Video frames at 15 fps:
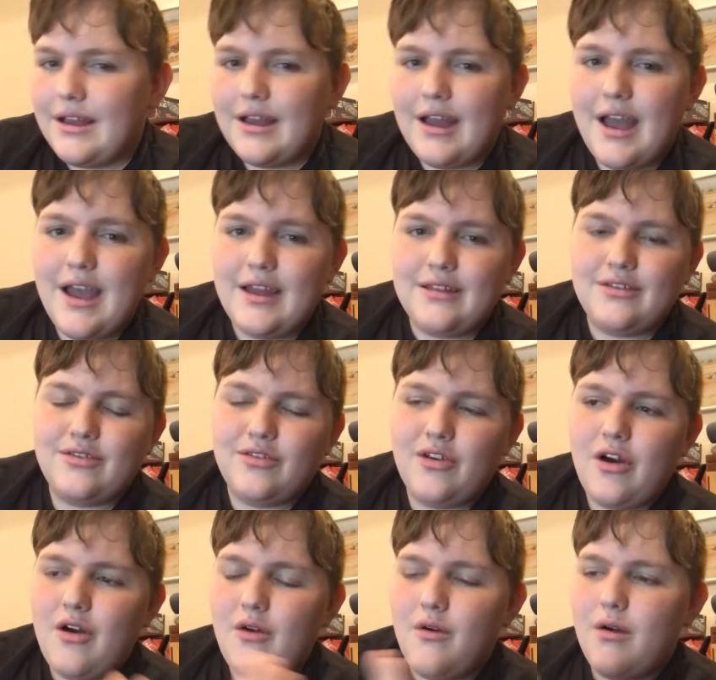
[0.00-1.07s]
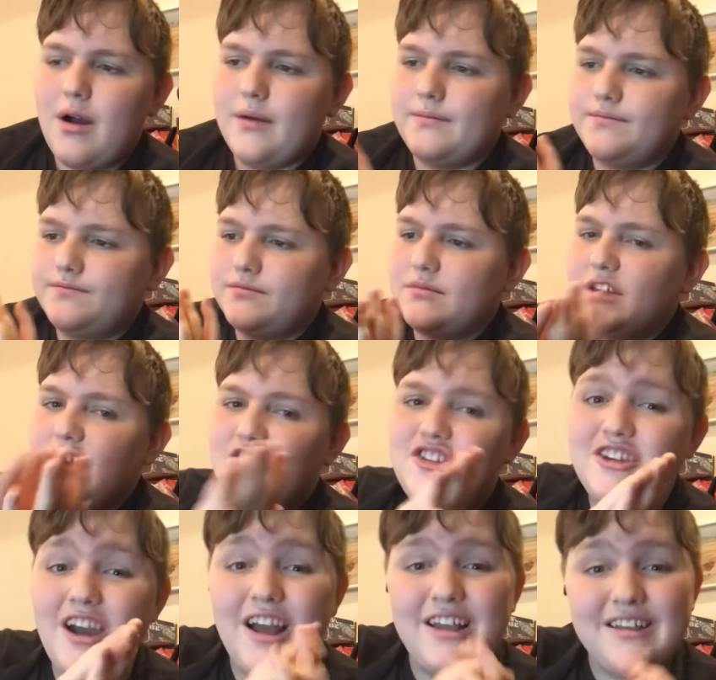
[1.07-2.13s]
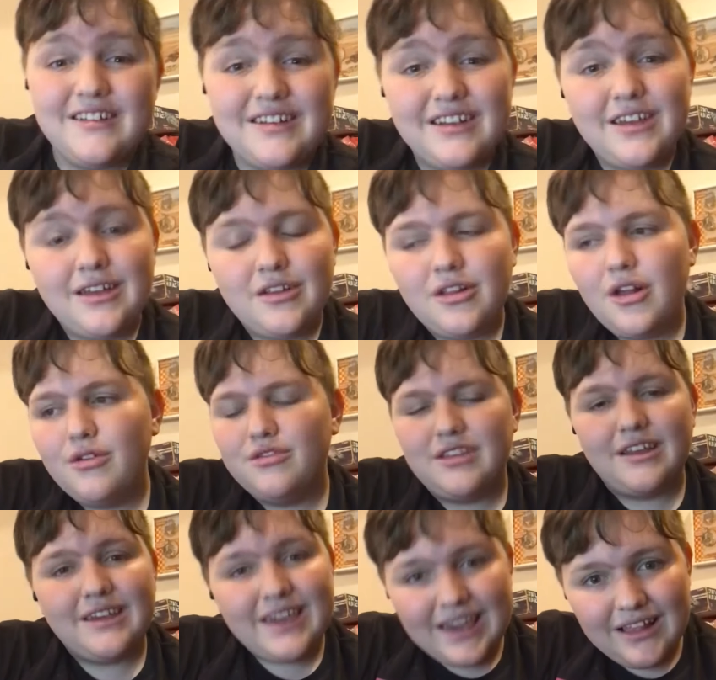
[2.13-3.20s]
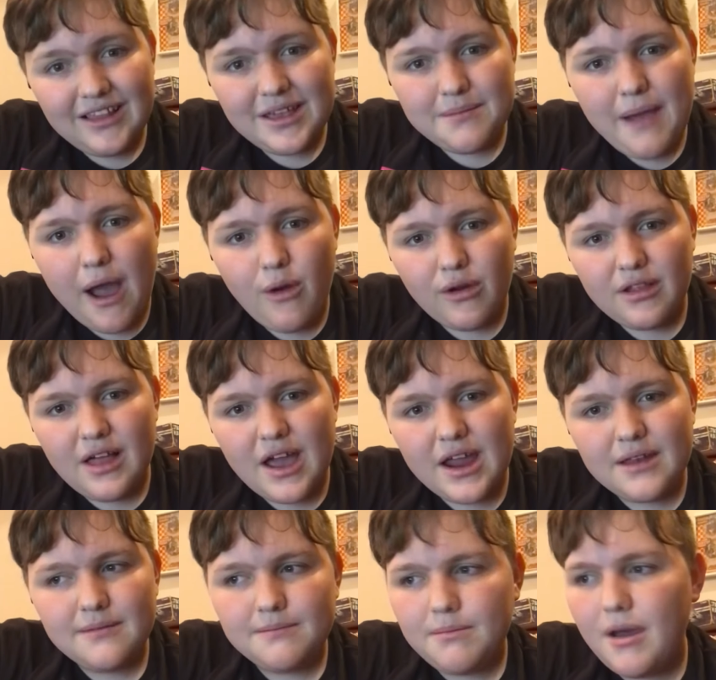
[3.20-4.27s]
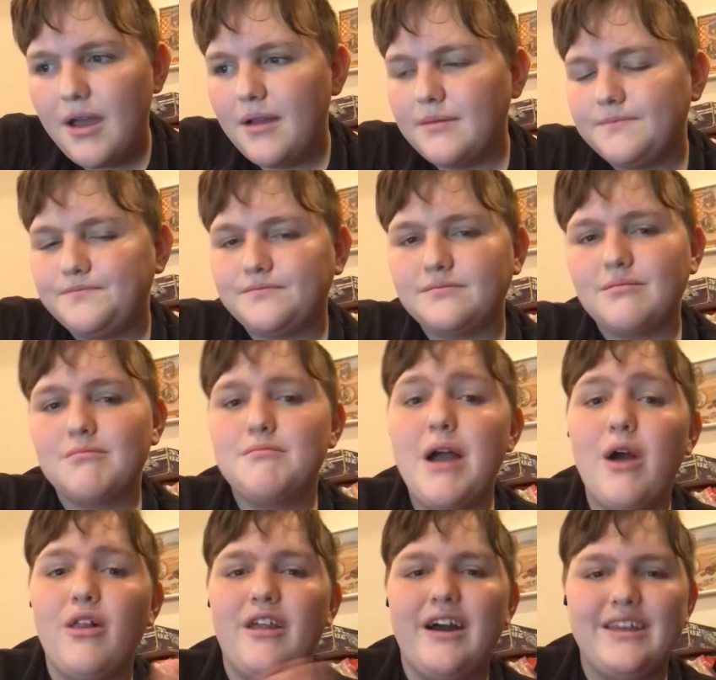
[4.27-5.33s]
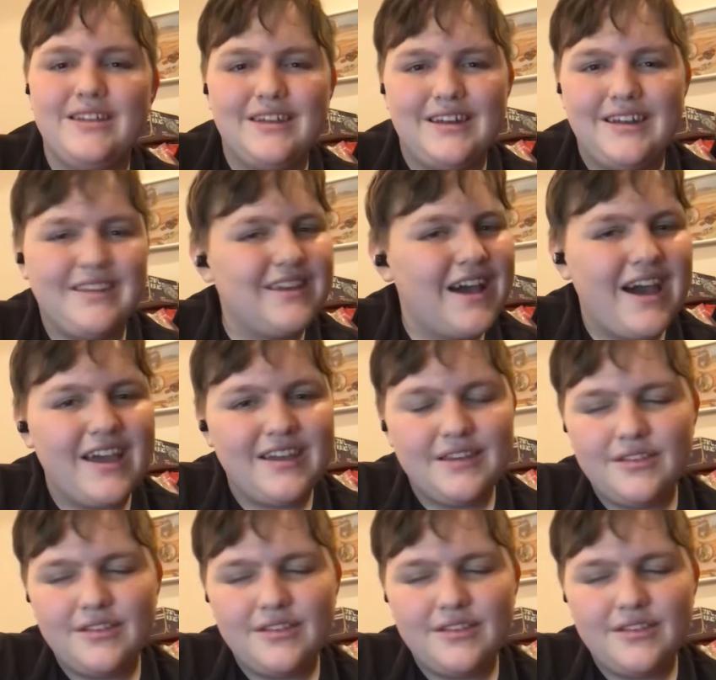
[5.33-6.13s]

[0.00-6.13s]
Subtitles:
And so, she got close to killing Powerline, but Powerline didn't die.